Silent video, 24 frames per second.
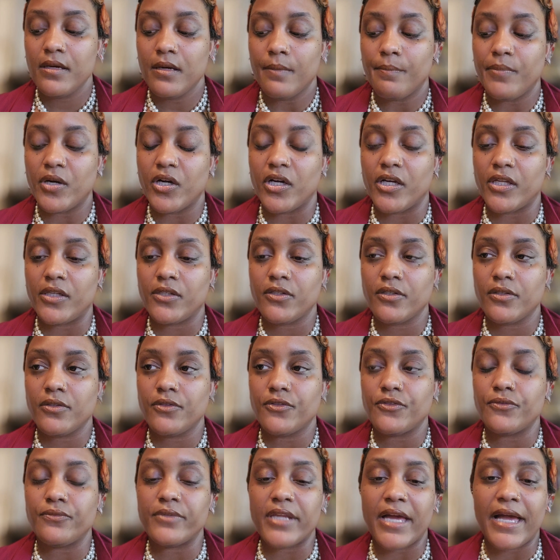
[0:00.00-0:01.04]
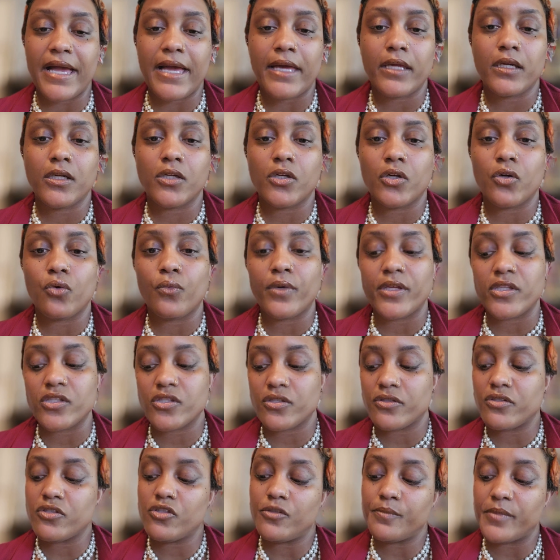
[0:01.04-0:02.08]
but do not go into
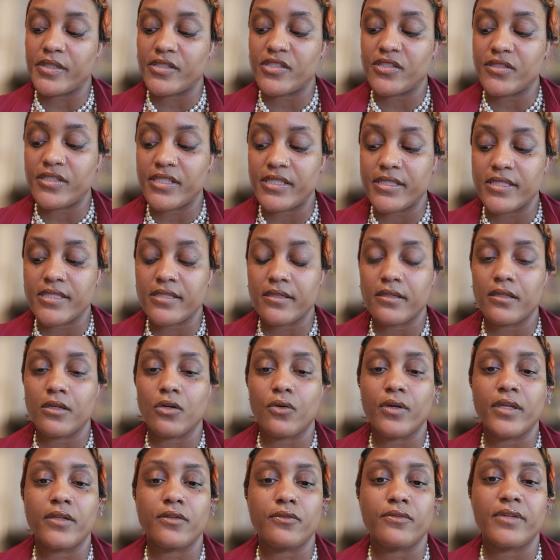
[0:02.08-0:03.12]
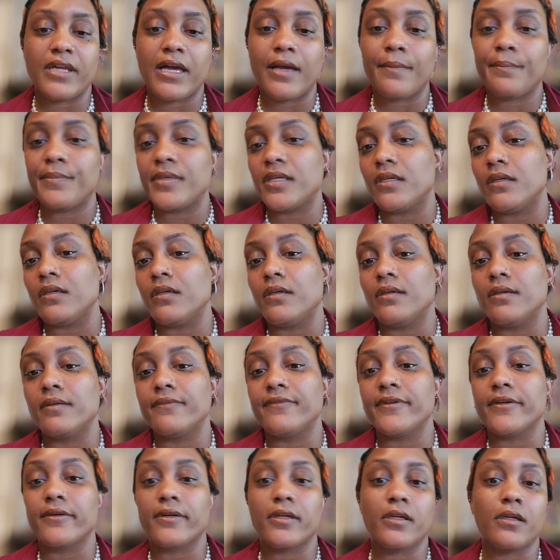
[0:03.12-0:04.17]
too much detail and do not be
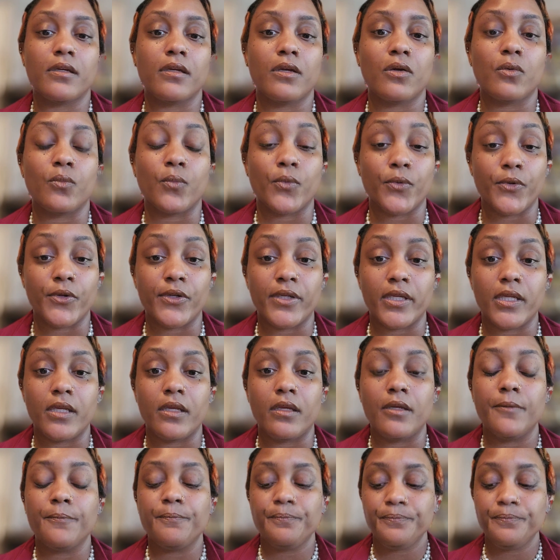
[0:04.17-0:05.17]
very wordy